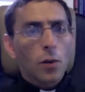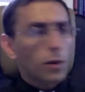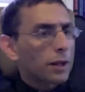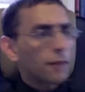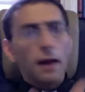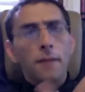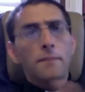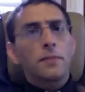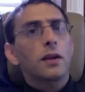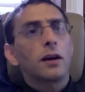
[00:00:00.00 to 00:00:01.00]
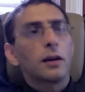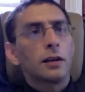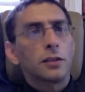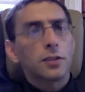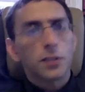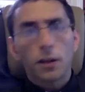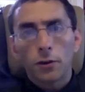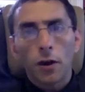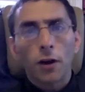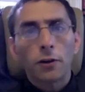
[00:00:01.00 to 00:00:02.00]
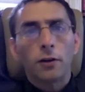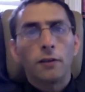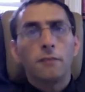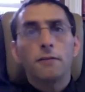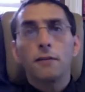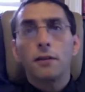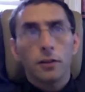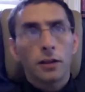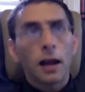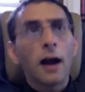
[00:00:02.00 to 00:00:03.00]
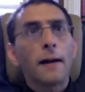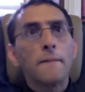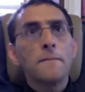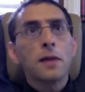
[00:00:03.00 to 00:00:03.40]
well, then if I'm a son or daughter of God,